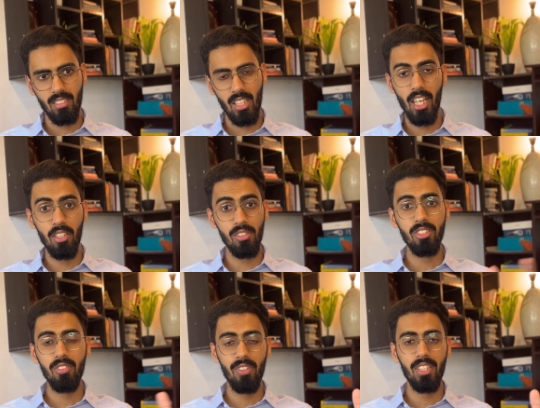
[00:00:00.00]
I
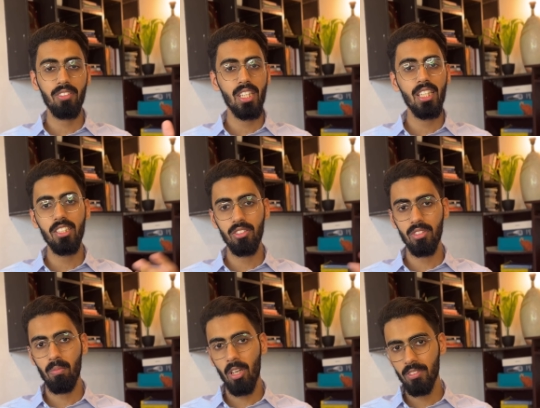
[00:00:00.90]
also felt really
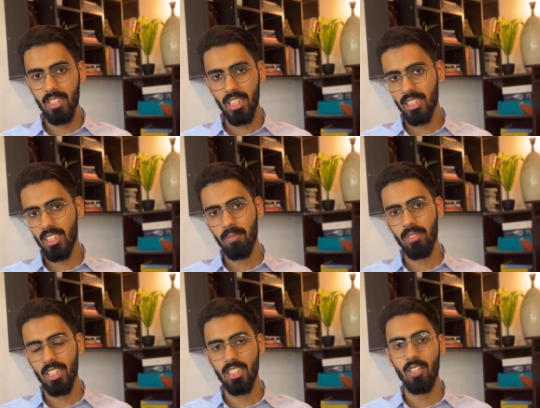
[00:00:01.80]
good about the exam.
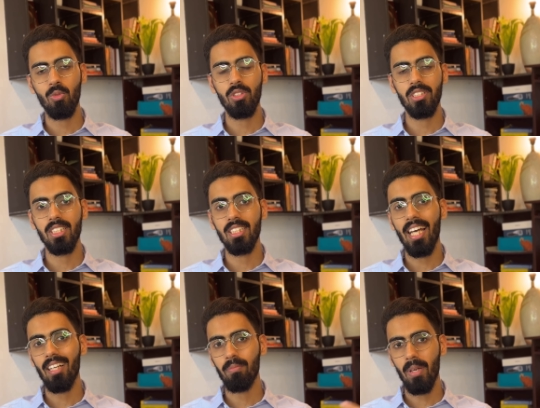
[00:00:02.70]
The exam wasn't
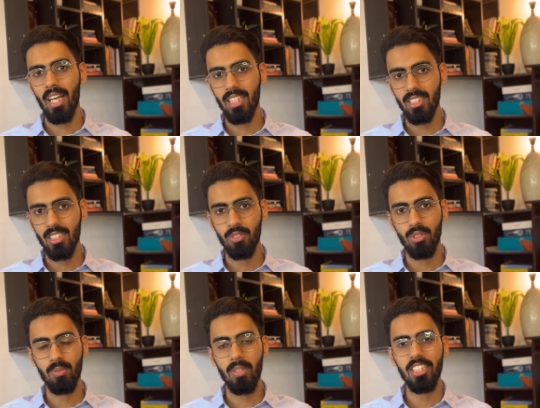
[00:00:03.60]
that bad. It
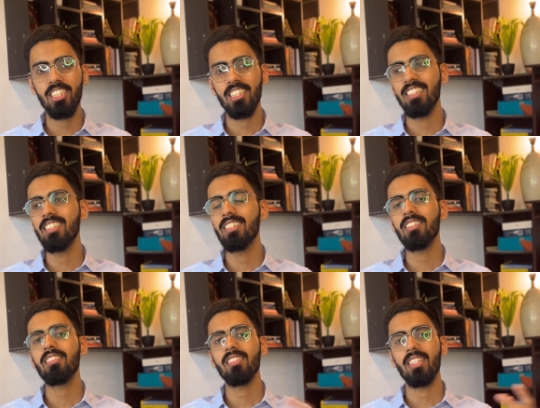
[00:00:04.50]
was much
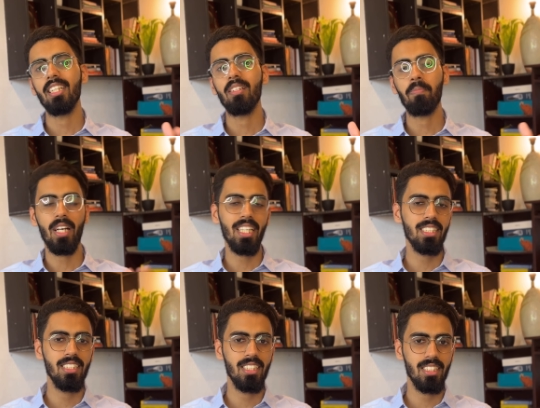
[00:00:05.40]
easier than the
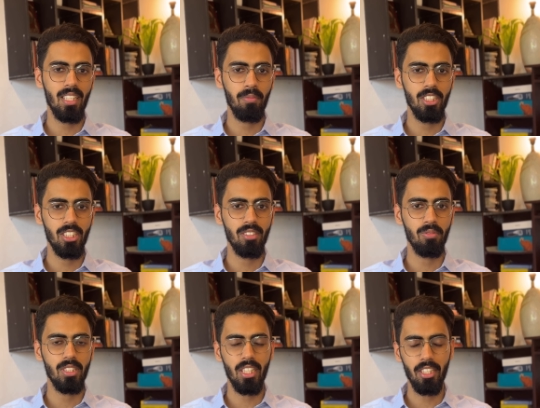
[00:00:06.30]
practice examinations
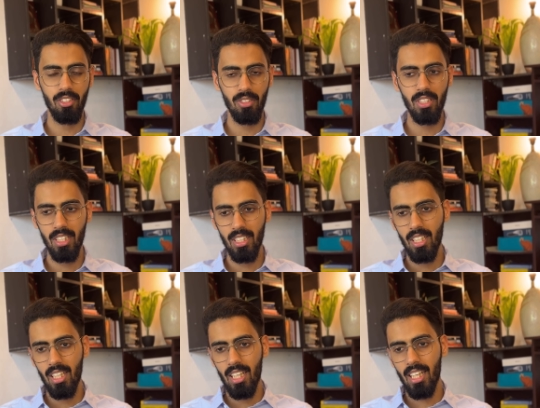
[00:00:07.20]
which I took.
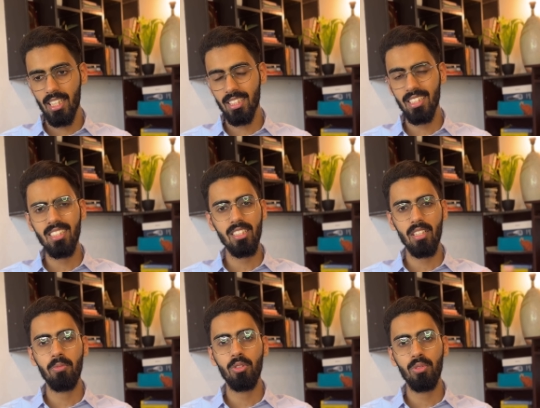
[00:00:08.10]
And since
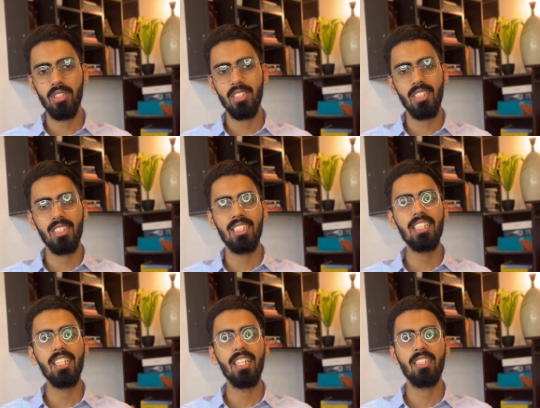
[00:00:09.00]
step two is a
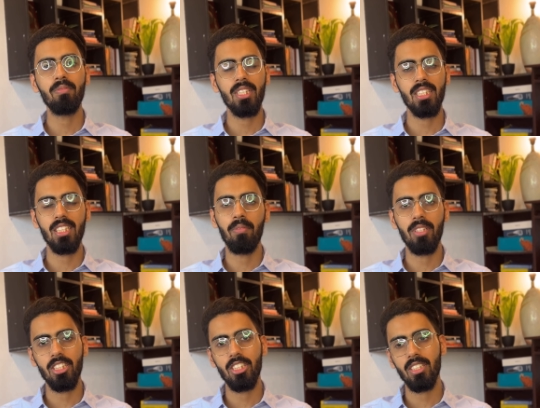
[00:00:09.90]
single attempt
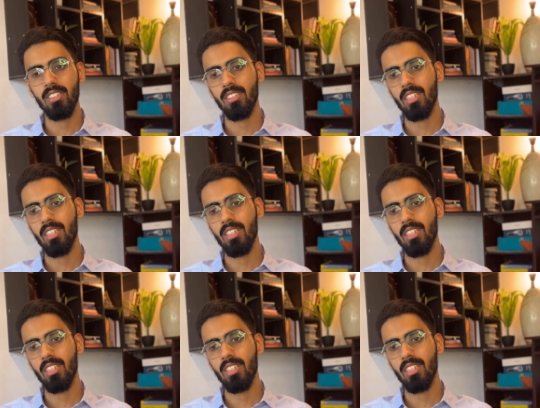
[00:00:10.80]
examination,